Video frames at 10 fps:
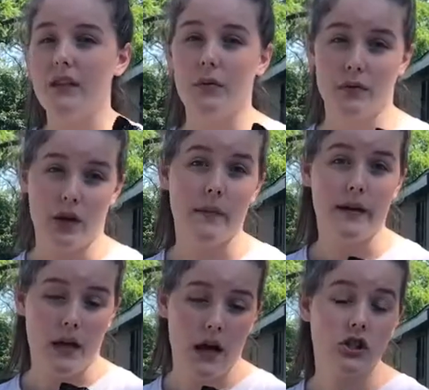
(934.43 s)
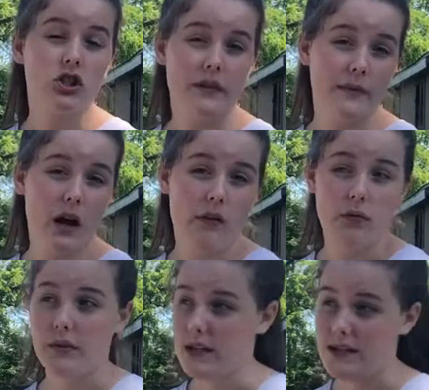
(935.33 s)
they're gonna be extremely
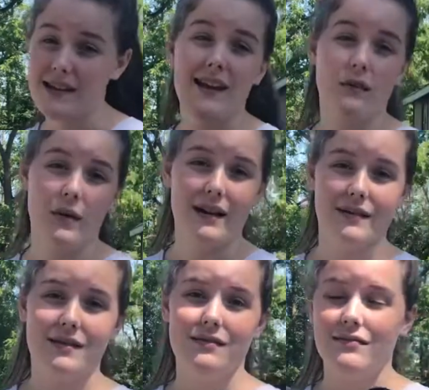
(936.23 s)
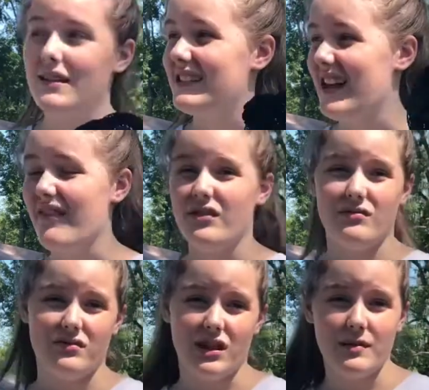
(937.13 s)
awful with these and the weights, because I haven't
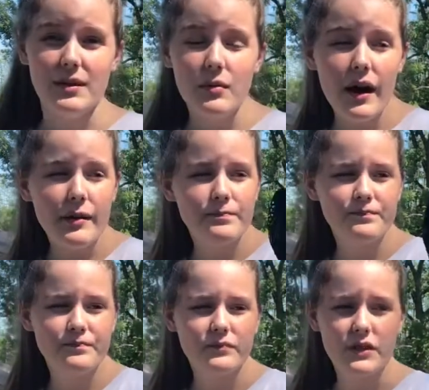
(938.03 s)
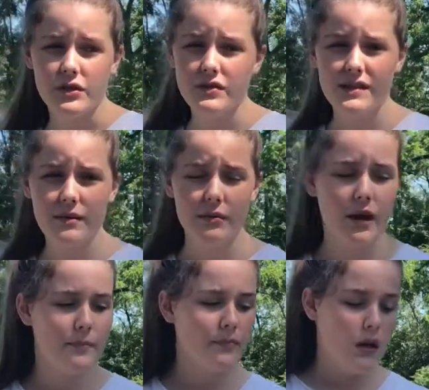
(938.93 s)
done them in a while, used them in a
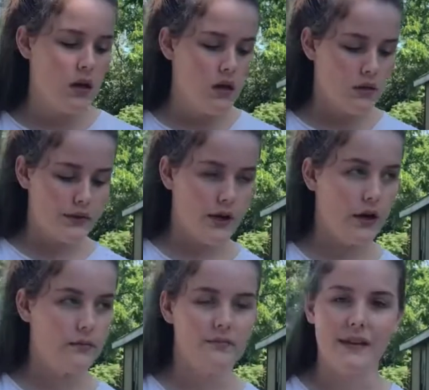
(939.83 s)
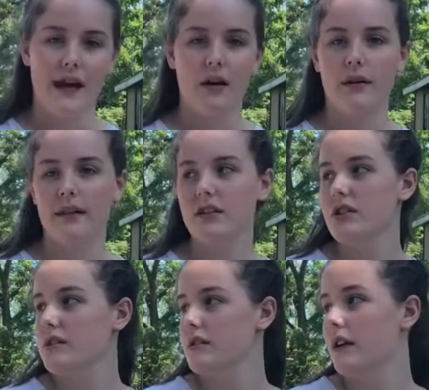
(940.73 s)
while. So yeah, okay, let's
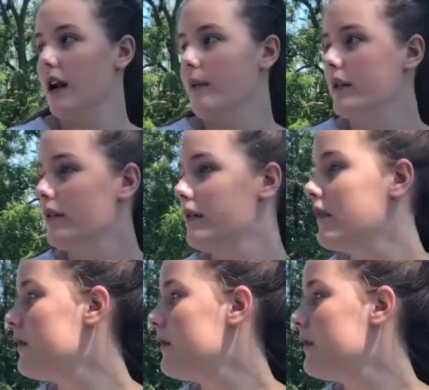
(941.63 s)
just get on with it.